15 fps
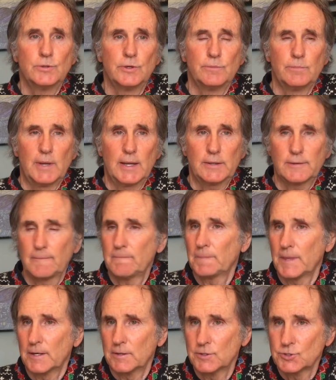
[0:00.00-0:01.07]
to admit
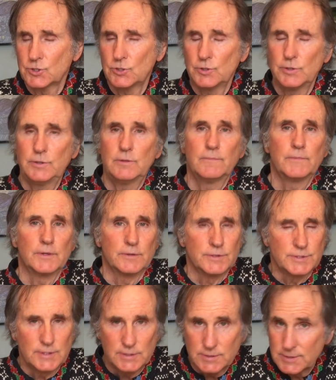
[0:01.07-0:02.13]
there is good, there
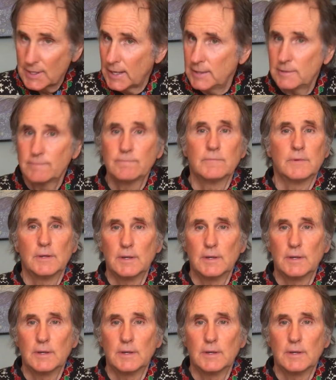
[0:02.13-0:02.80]
is insight